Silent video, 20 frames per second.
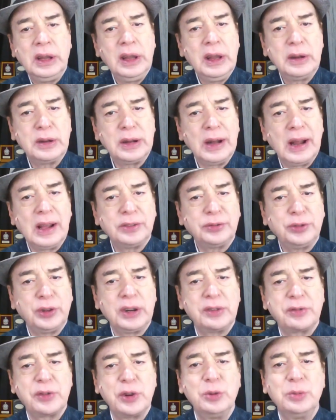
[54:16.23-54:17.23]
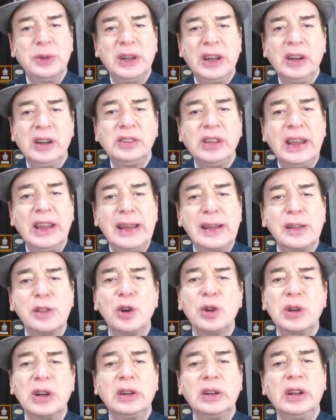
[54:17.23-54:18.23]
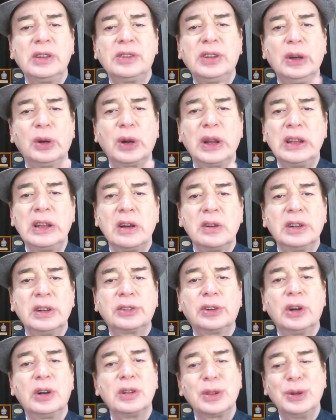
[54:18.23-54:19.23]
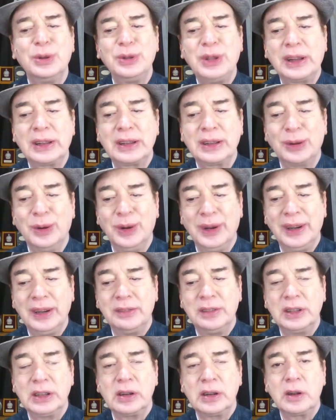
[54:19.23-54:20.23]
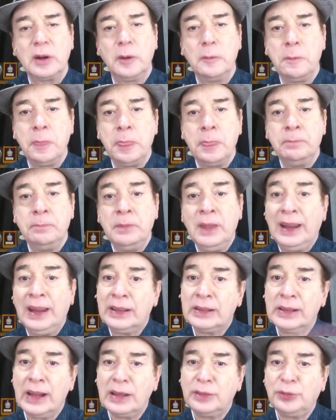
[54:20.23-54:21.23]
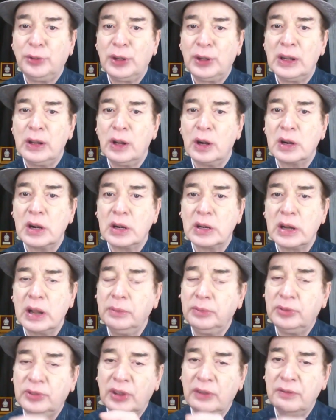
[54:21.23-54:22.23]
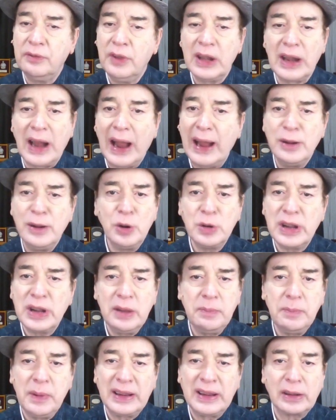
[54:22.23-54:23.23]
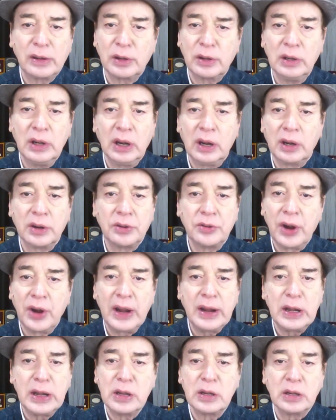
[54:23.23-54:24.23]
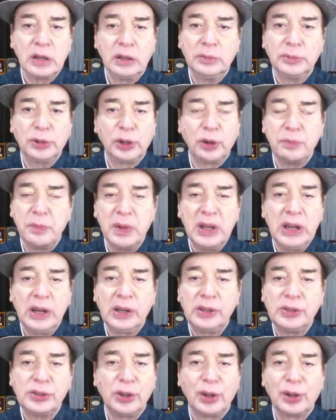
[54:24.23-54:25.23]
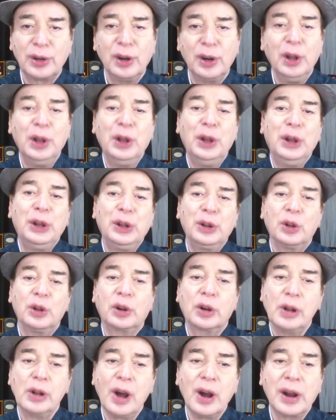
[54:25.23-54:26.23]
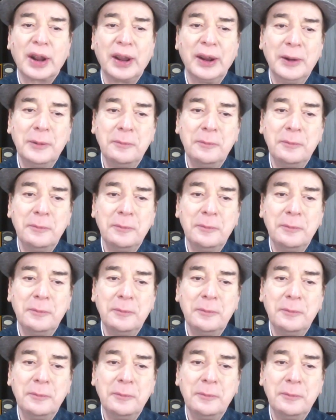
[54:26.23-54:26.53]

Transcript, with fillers: it lasts for a few minutes i ignore it and say okay now it's gone no i can go ahead with it it lasts for a longer time somewhere i don't keep a uh, track in terms of minutes or you know clock